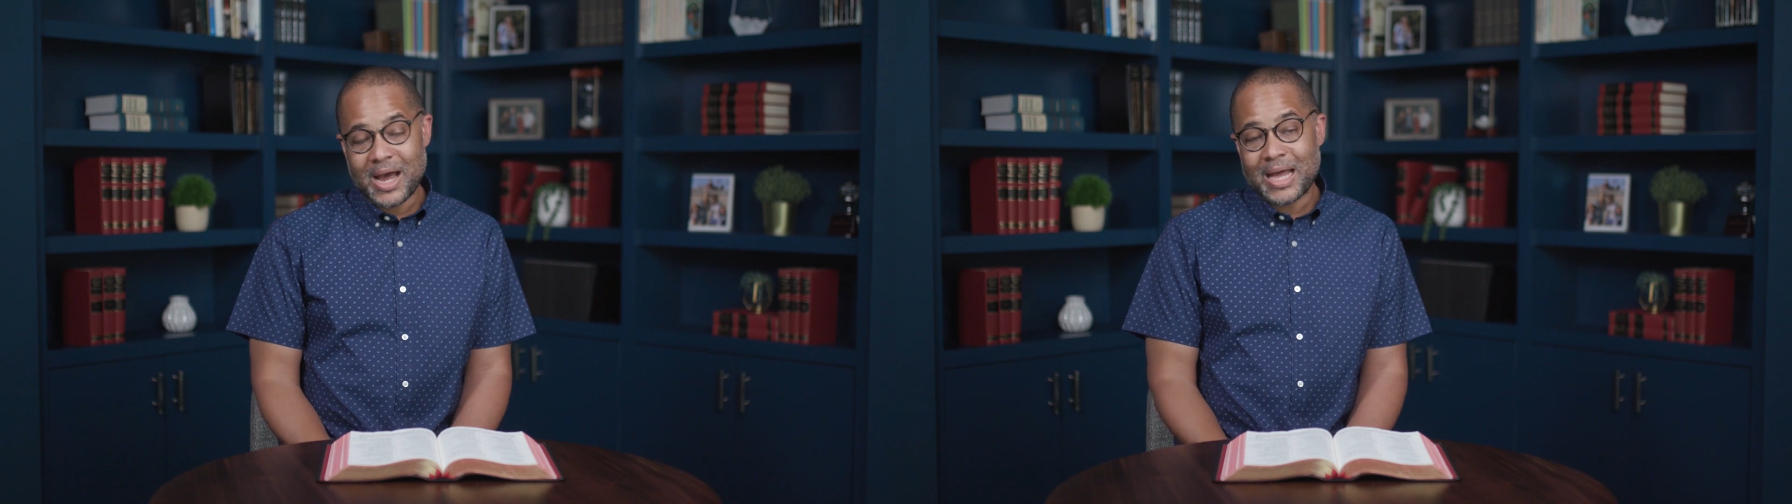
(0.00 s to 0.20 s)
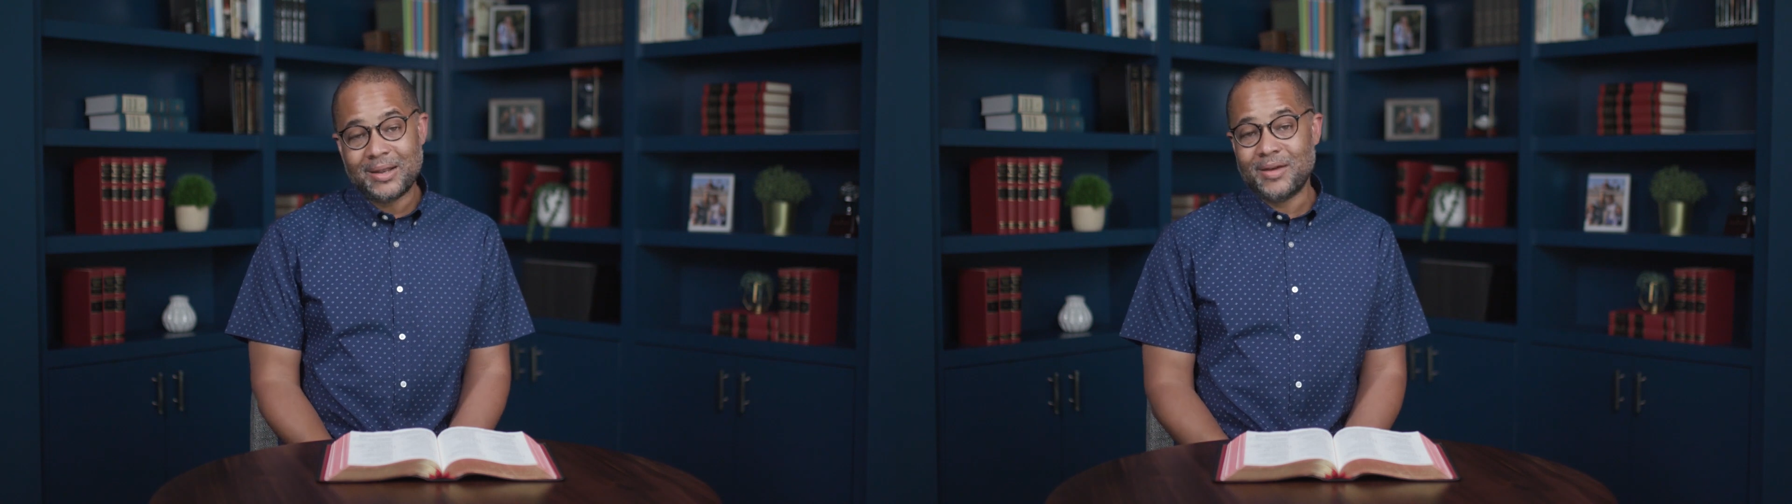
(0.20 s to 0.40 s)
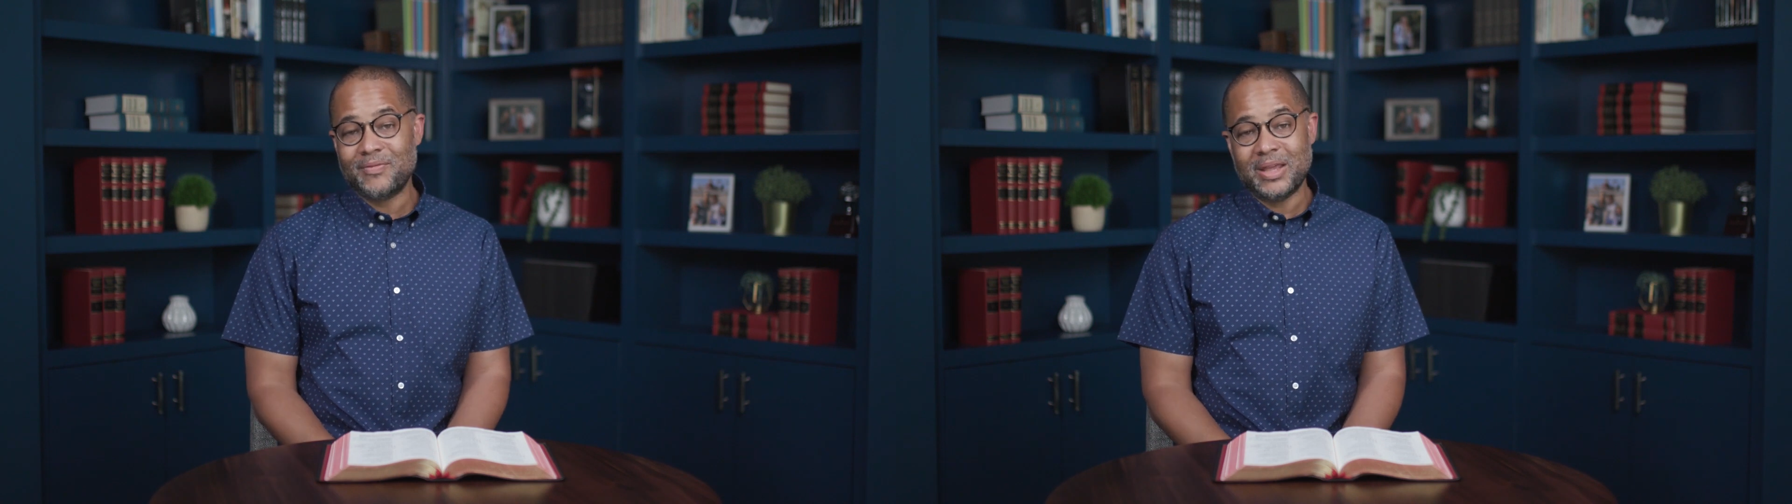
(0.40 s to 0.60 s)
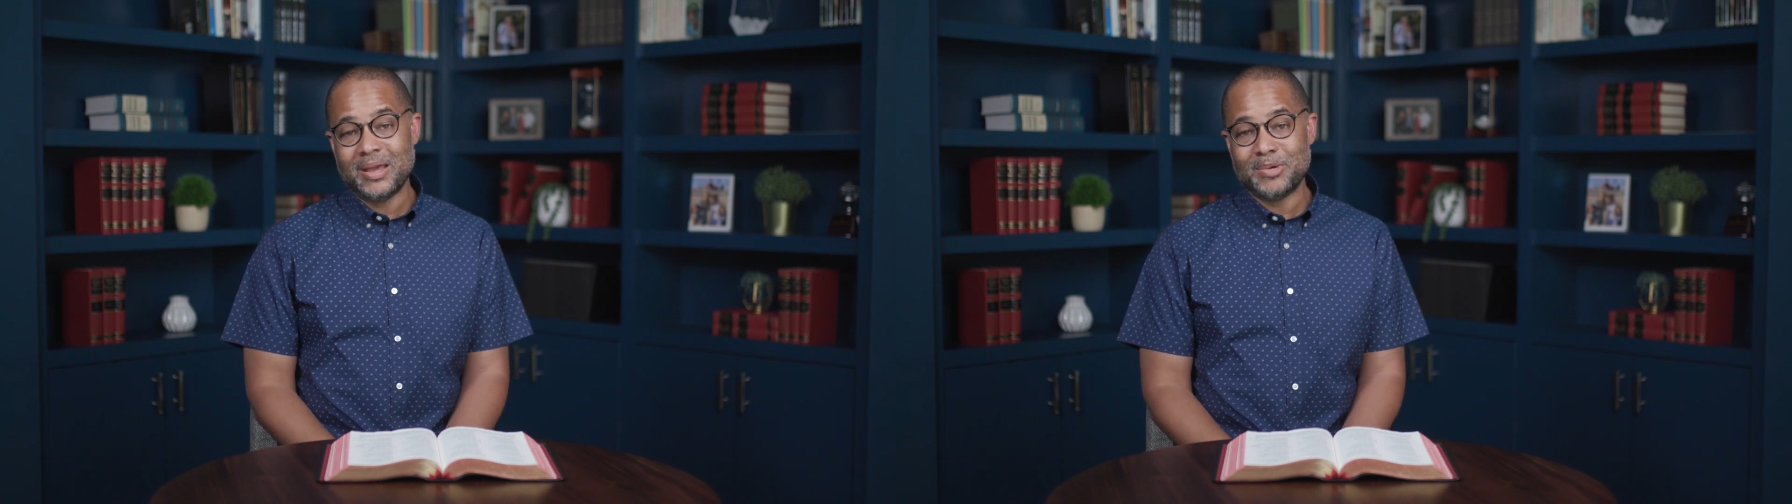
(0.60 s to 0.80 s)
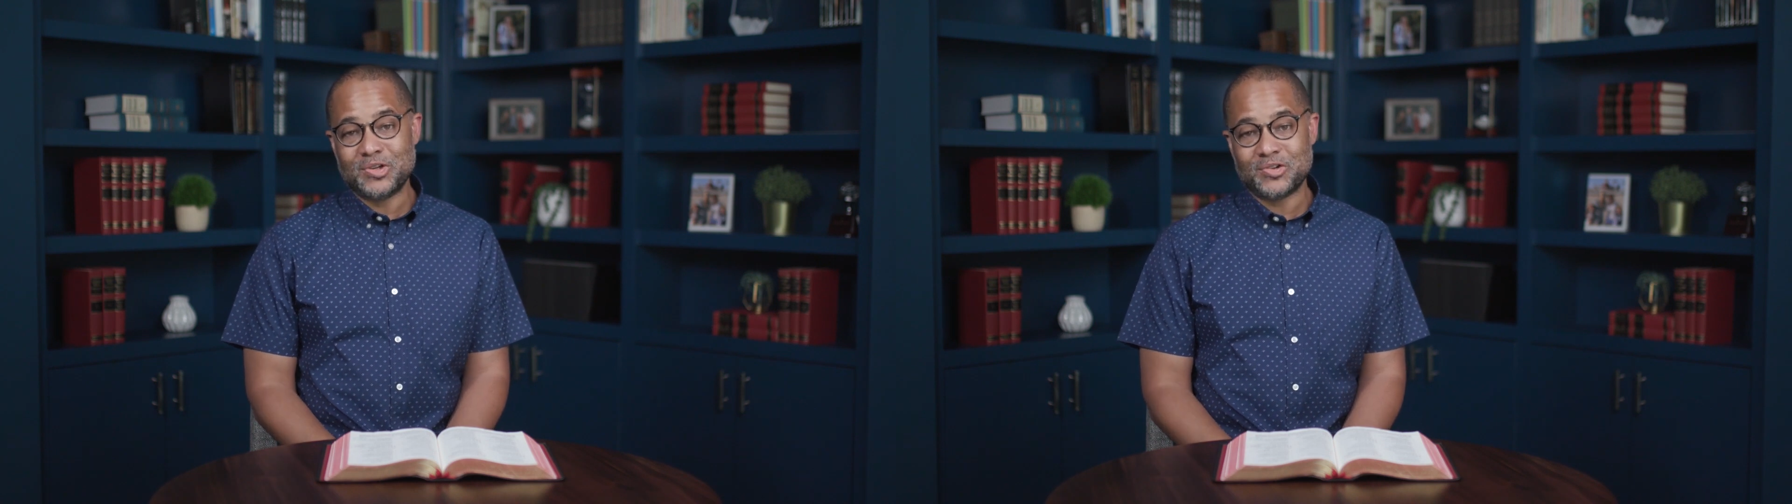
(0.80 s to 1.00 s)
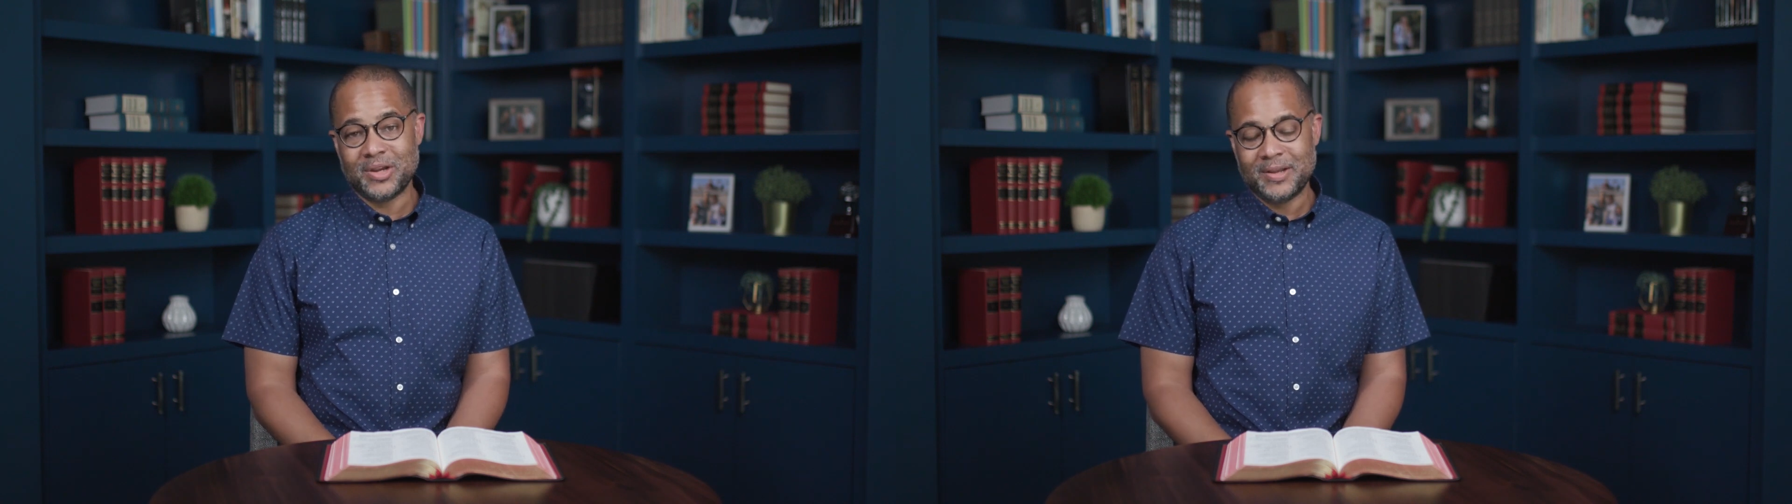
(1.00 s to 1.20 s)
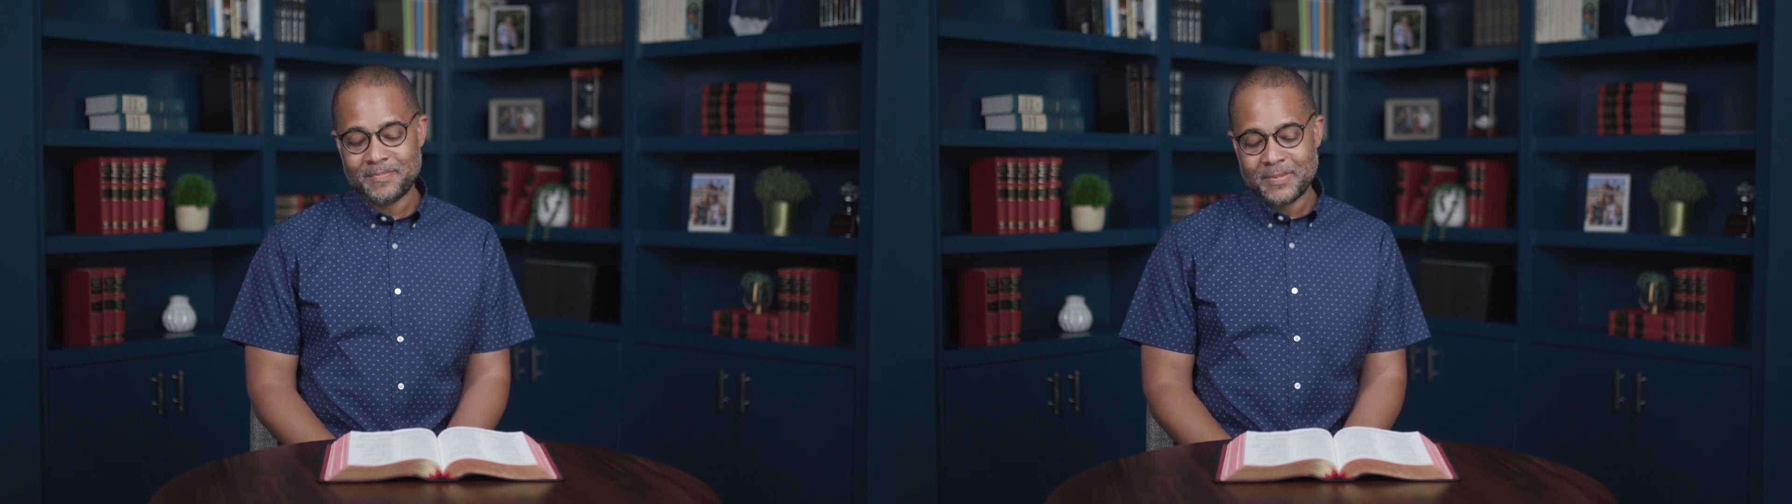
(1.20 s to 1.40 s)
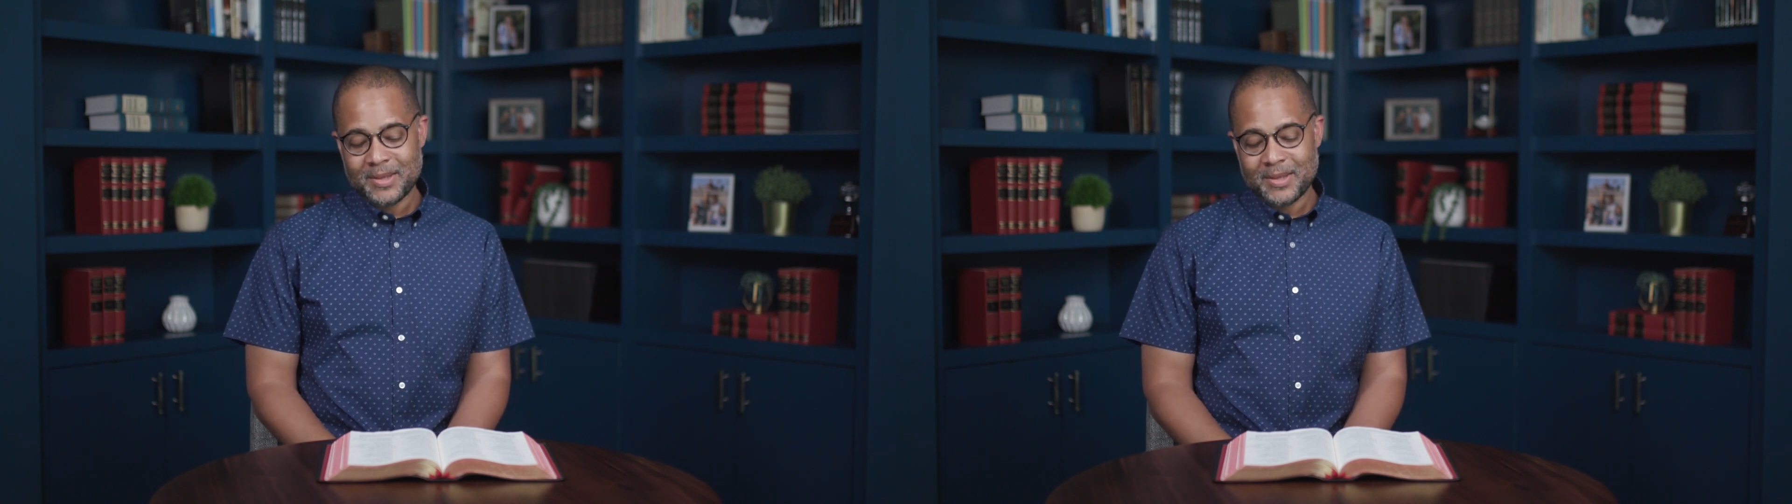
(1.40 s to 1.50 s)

I love the imagery.